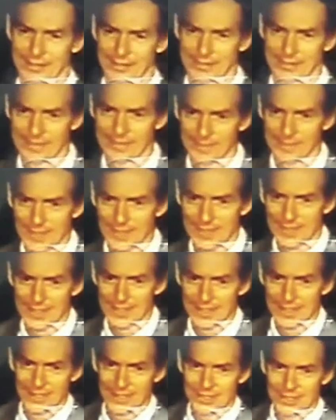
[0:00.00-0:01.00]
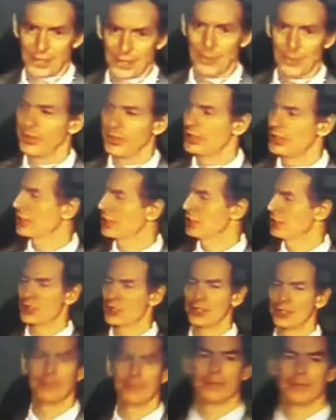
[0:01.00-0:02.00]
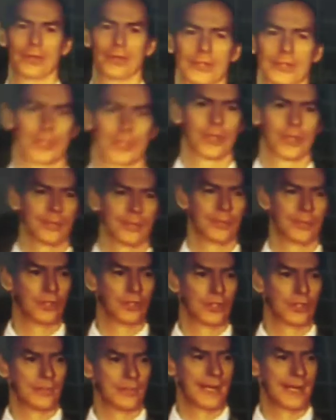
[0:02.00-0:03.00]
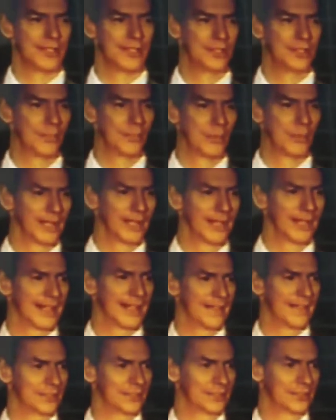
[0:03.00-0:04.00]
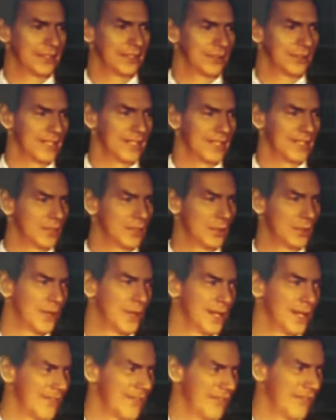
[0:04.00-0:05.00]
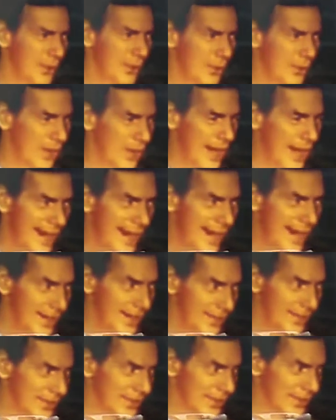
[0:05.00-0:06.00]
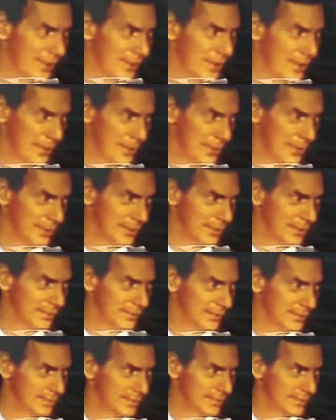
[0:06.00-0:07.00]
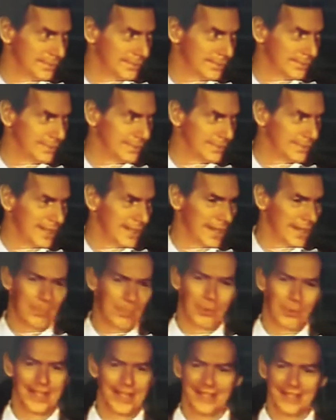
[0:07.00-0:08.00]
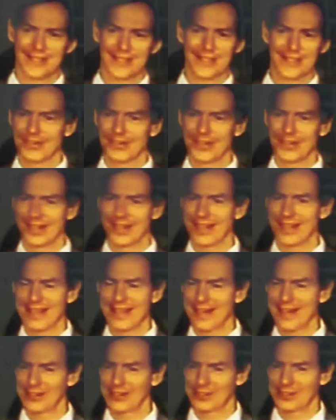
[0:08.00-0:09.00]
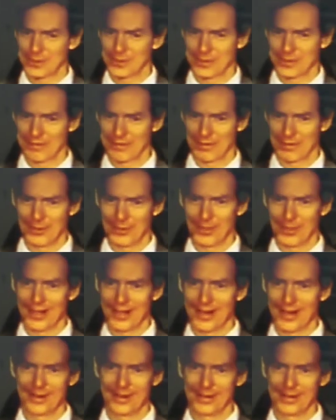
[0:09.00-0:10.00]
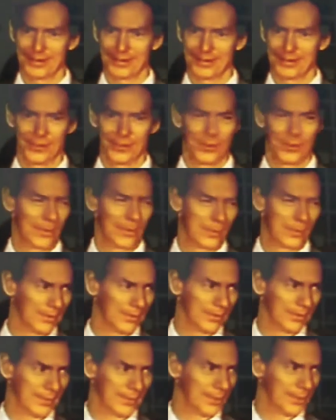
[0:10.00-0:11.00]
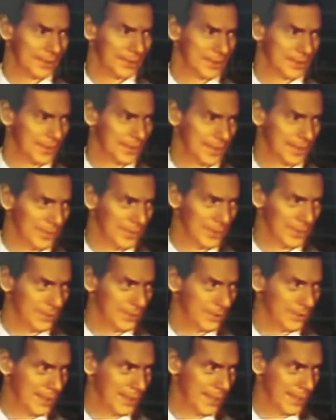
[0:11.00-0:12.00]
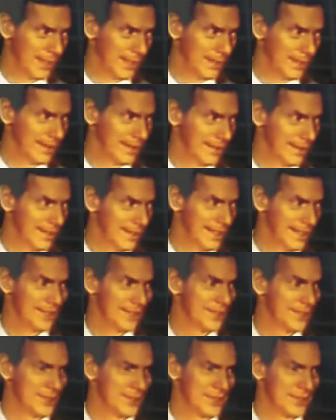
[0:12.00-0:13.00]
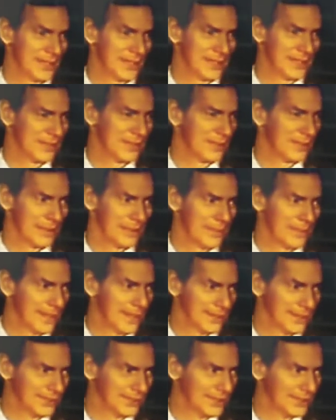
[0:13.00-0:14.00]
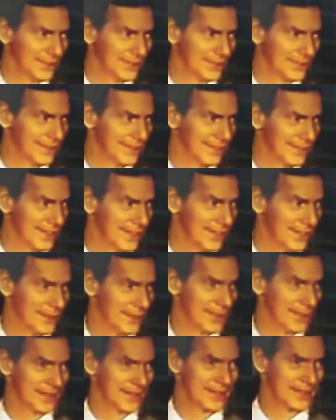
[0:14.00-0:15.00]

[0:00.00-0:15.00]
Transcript: that. So when you consume monosodium glutamate, your blood levels can reach 20-fold higher than normal. A brain doesn't know how to handle 20-fold higher normal monosodium glutamate. Neither does the liver, the muscles, or the other